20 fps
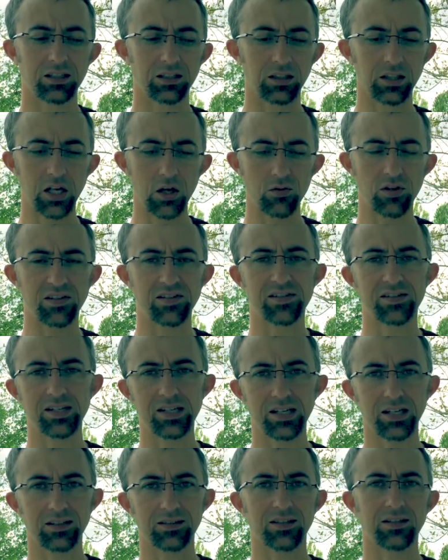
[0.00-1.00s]
loaded
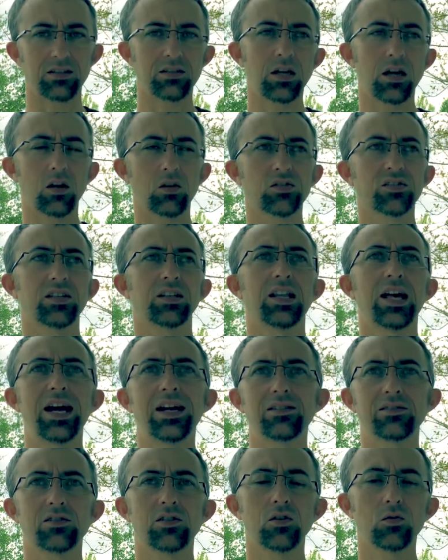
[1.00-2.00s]
6, and tossed the
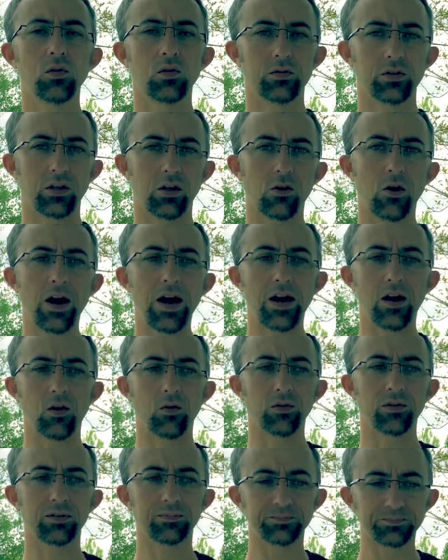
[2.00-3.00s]
last 2 on the
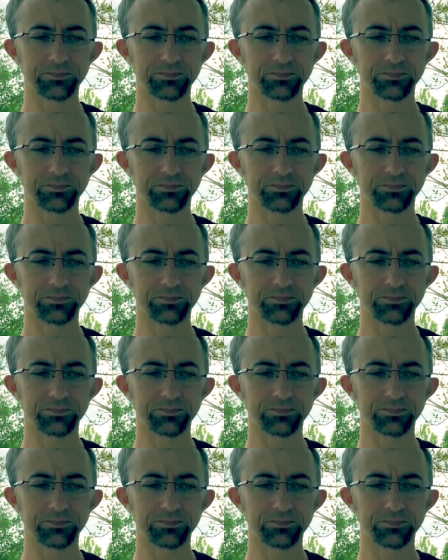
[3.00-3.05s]
ground.